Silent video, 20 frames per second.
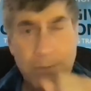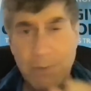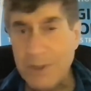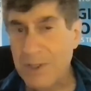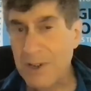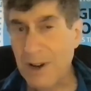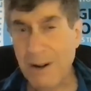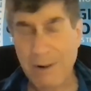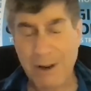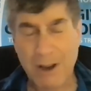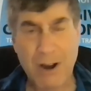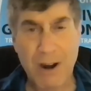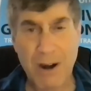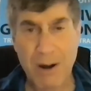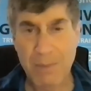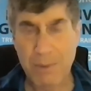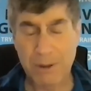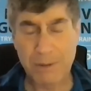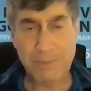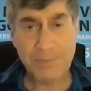Sorry,
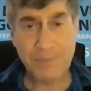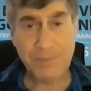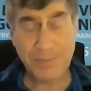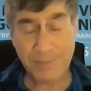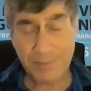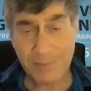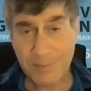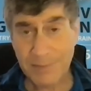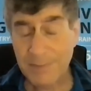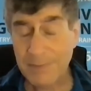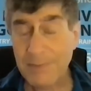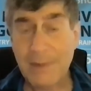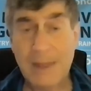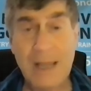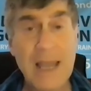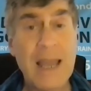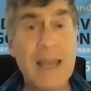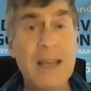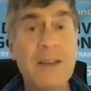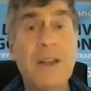horrible.
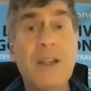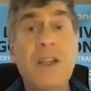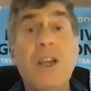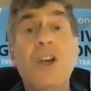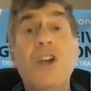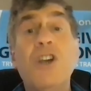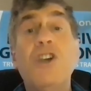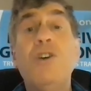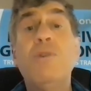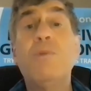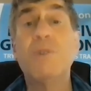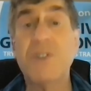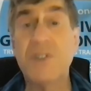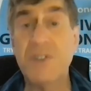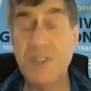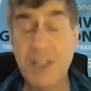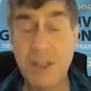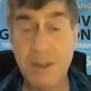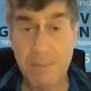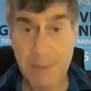And you will
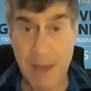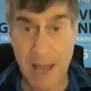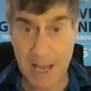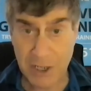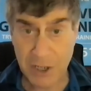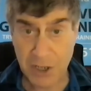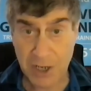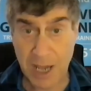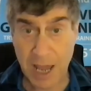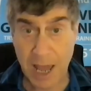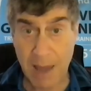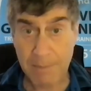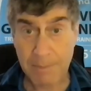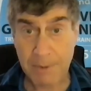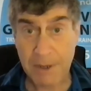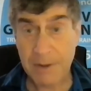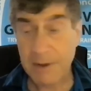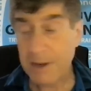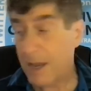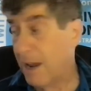see the magic
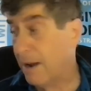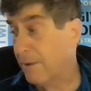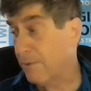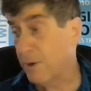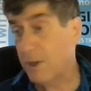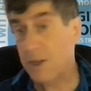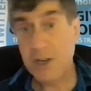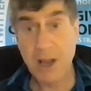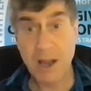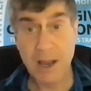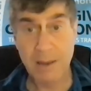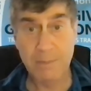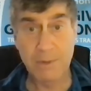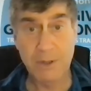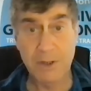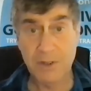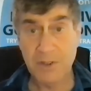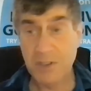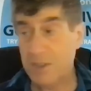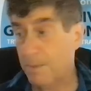happen every time.
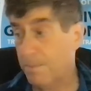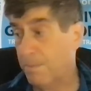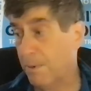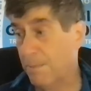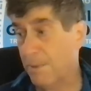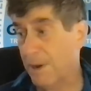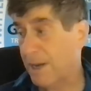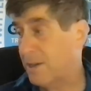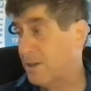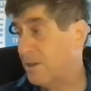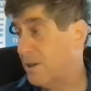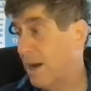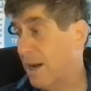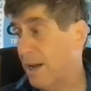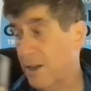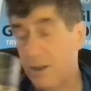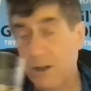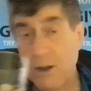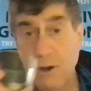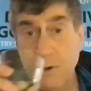Little sip of my
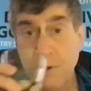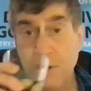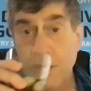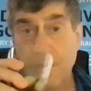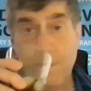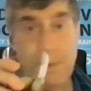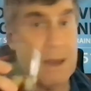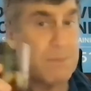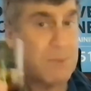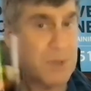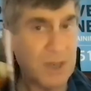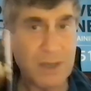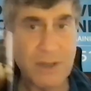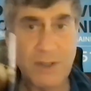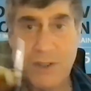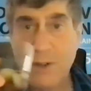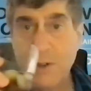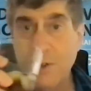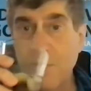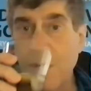Diet Coke, Pepsi,
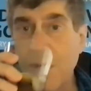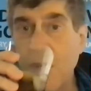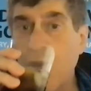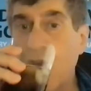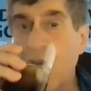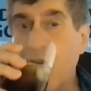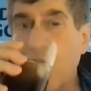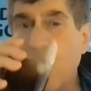excuse me.